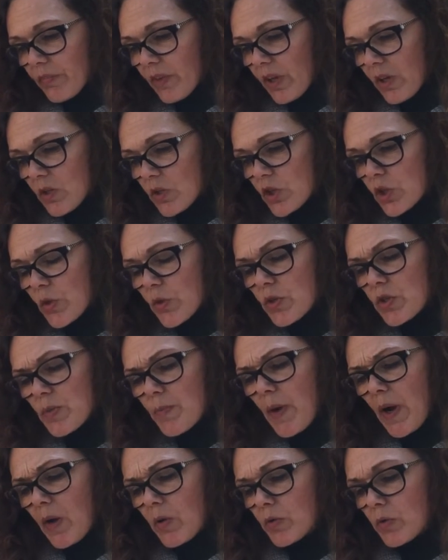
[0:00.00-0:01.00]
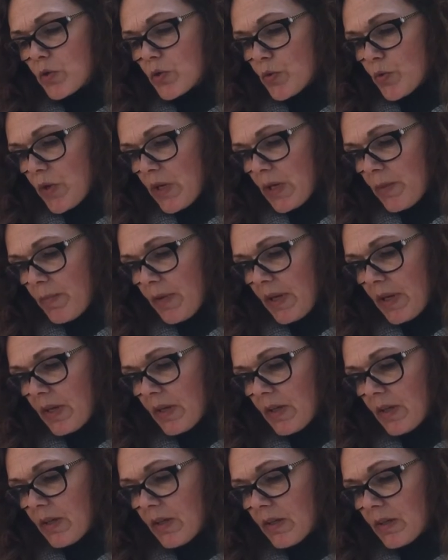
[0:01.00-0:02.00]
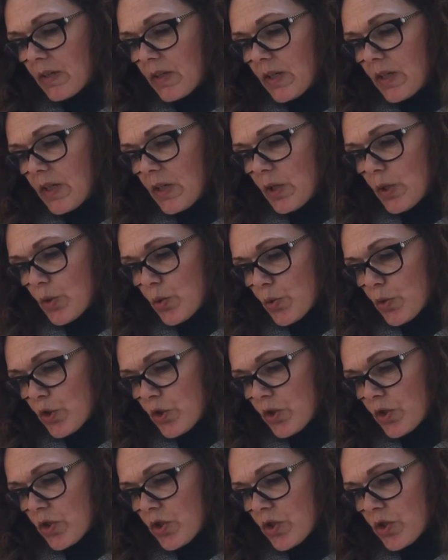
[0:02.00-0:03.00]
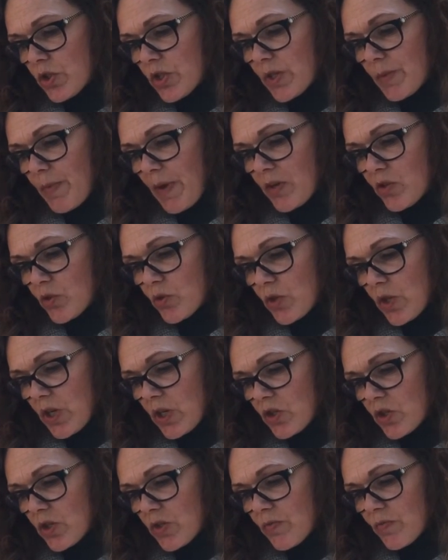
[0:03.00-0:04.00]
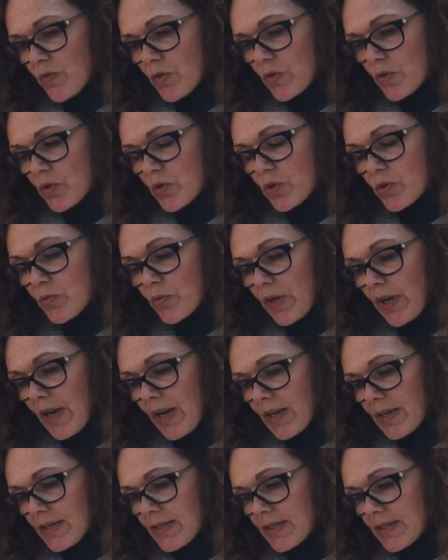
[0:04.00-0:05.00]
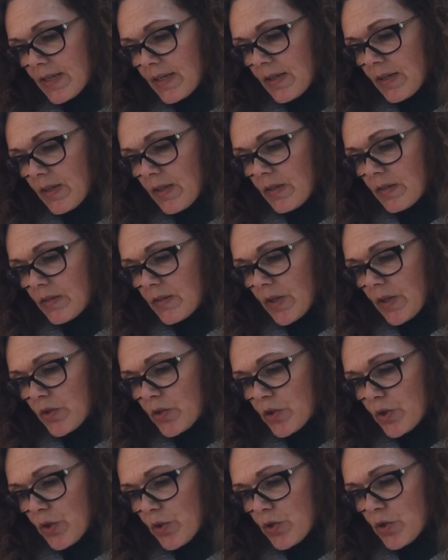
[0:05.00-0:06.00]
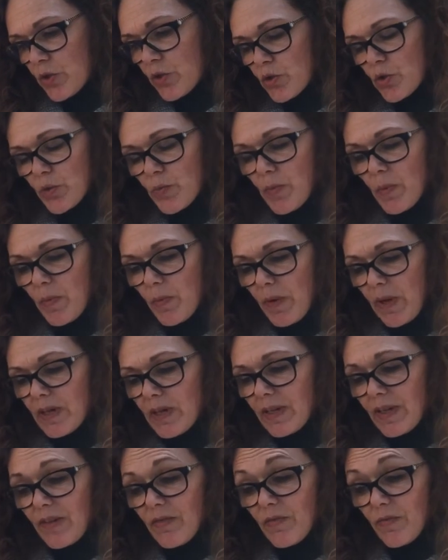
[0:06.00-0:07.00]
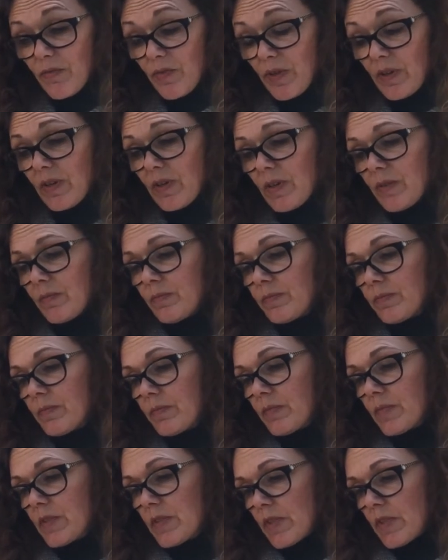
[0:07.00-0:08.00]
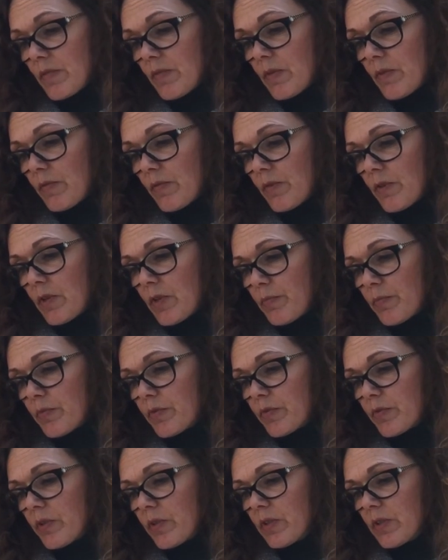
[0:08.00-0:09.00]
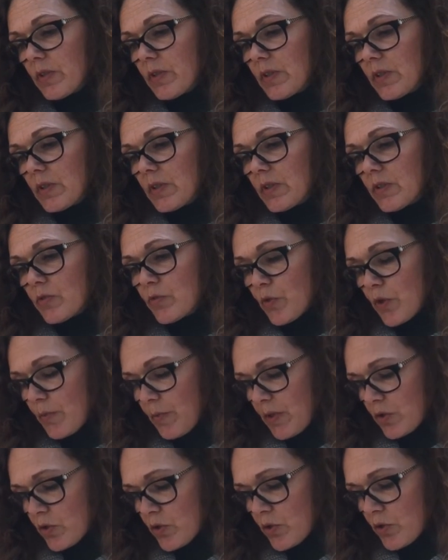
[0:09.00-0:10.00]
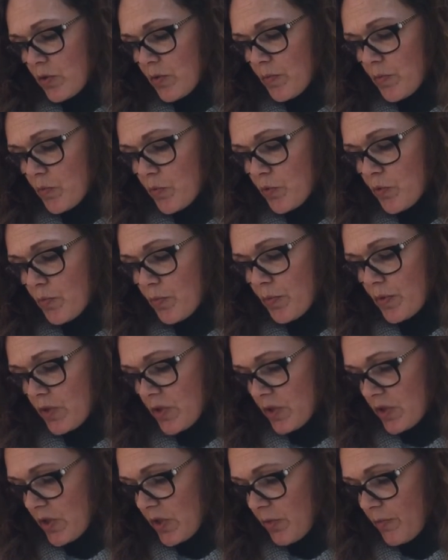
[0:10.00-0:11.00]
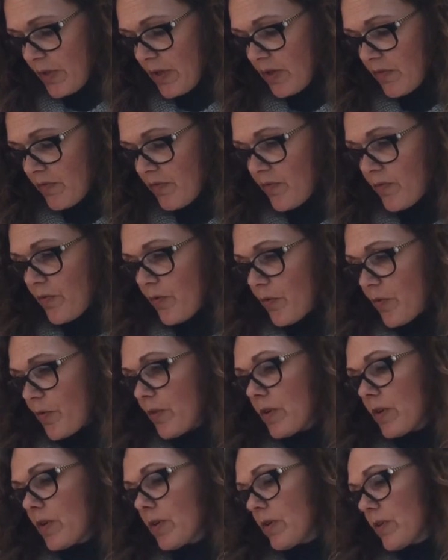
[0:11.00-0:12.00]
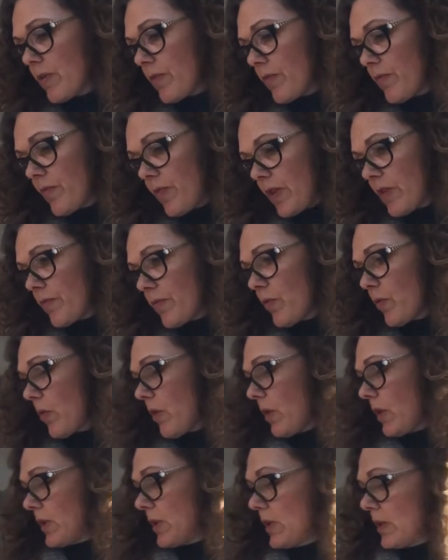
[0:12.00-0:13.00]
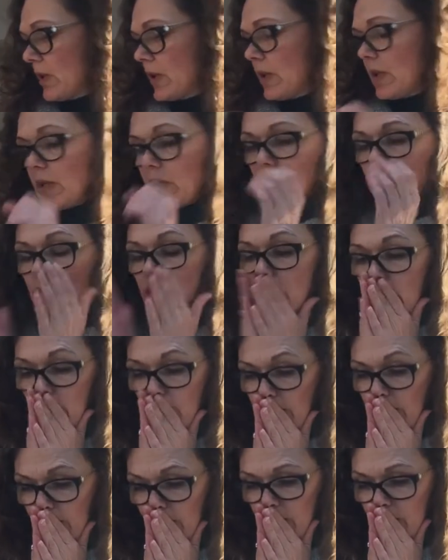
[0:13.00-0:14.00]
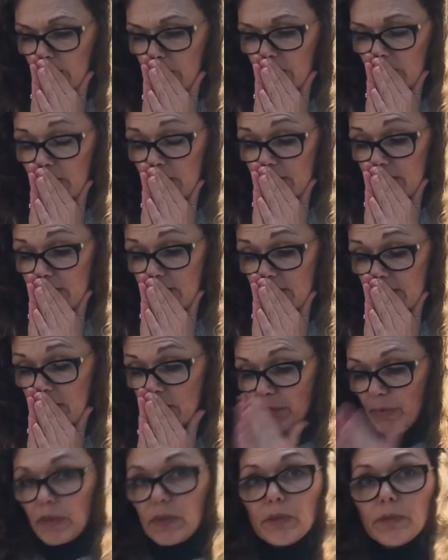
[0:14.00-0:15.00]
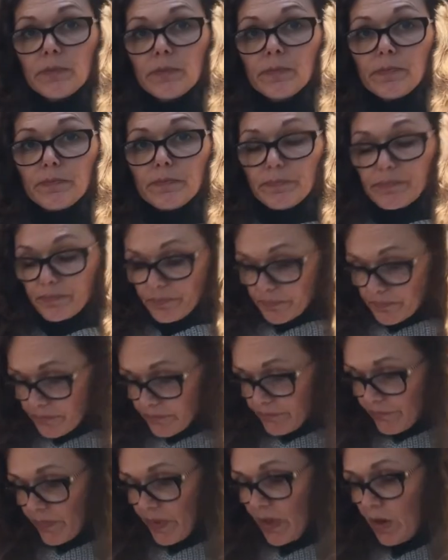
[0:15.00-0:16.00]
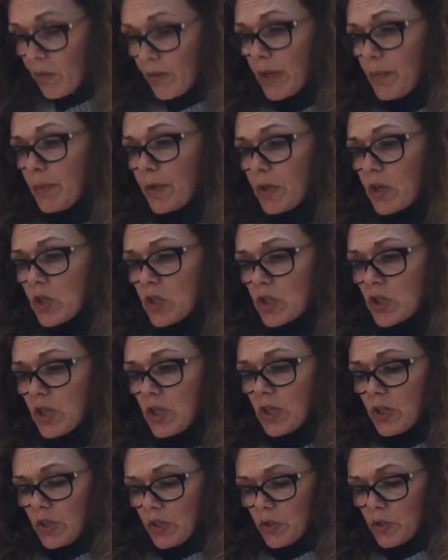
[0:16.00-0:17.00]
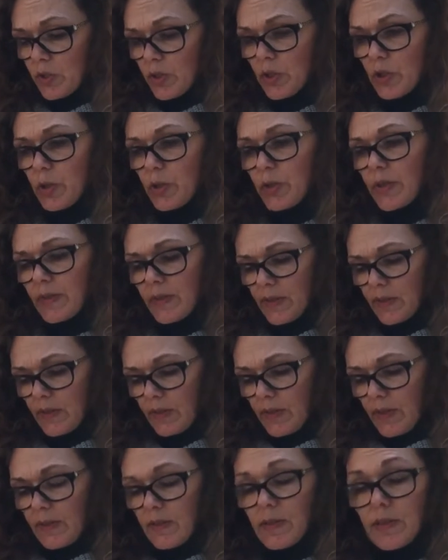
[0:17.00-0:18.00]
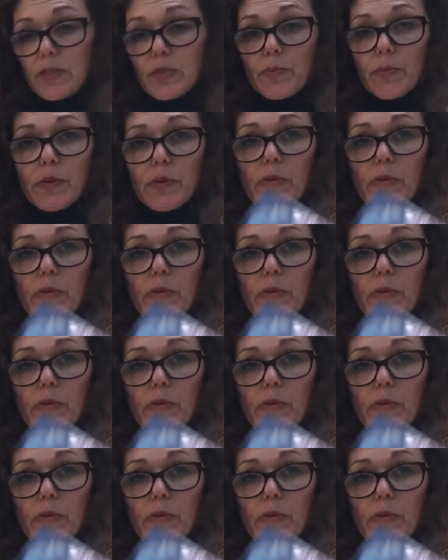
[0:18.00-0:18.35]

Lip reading: So it's about dreaming, illusions, imagination versus reality, and choices be made, and fear. Seven of Cups. Dreaming to the moon, but still being fearful. This is deep. Okay, because you can look at this one